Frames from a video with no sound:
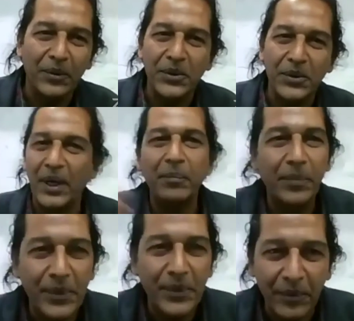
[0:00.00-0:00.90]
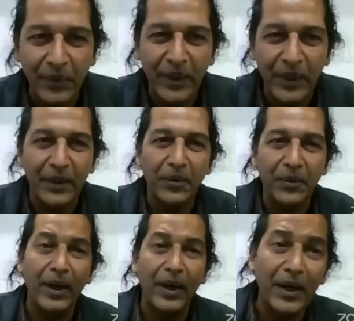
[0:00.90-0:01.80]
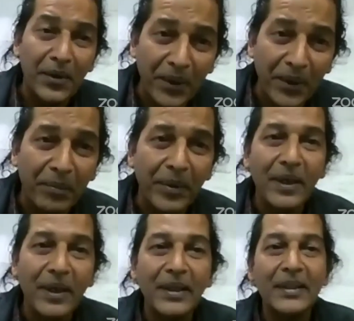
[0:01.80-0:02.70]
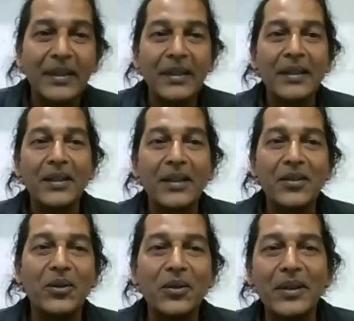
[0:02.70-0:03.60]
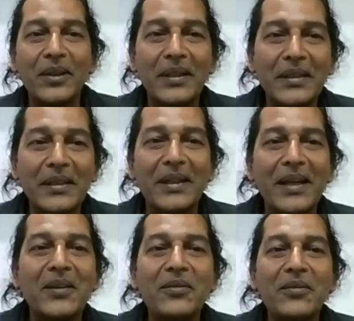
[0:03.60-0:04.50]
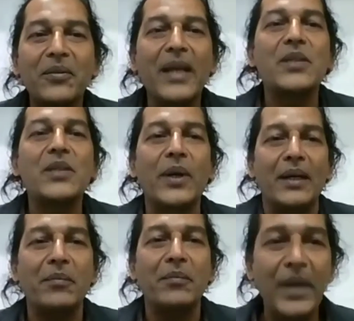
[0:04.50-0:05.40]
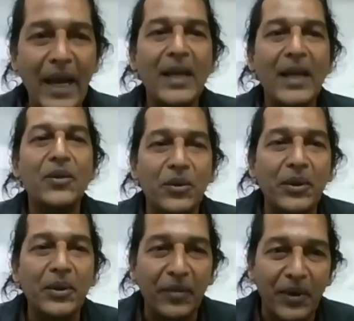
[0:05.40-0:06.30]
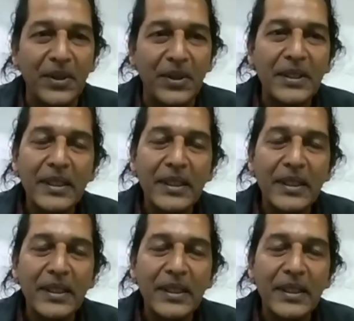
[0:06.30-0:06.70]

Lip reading: or jump somewhere or run and trip. So the kind of ways one began to know the forest,